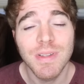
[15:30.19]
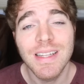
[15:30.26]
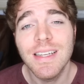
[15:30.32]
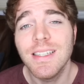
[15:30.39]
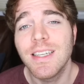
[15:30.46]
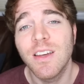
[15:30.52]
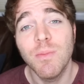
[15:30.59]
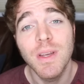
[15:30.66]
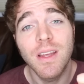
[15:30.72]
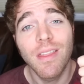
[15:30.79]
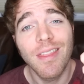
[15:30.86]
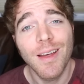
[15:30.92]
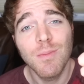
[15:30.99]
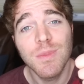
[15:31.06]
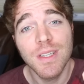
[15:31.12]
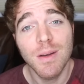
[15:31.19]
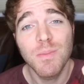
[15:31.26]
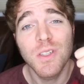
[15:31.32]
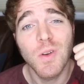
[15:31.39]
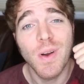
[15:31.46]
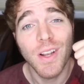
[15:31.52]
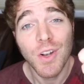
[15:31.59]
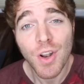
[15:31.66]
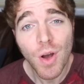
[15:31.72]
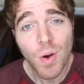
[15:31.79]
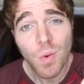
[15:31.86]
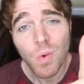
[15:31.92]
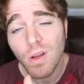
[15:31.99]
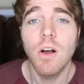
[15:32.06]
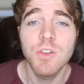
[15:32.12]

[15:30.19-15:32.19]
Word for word: please give me a thumbs up so I know.